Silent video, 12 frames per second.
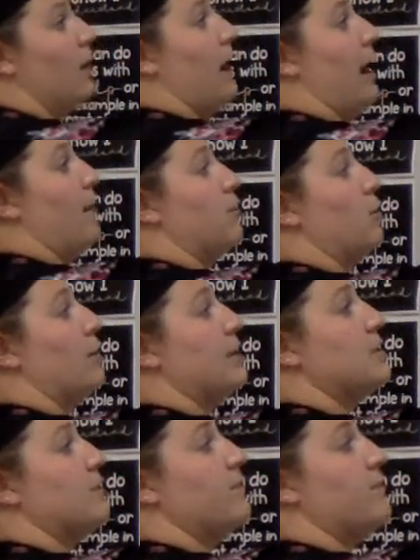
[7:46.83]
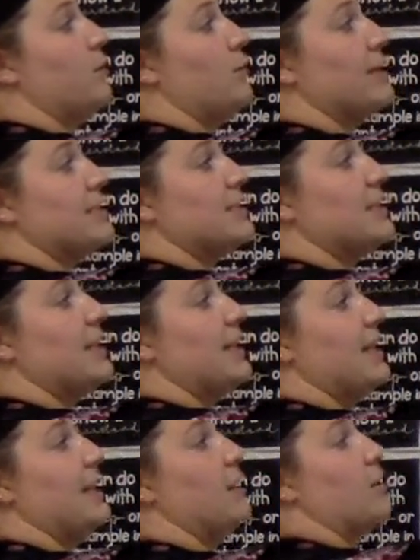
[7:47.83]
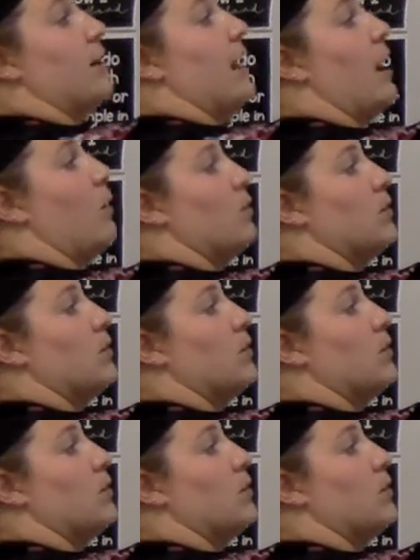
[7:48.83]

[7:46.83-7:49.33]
I'm going to focus here now.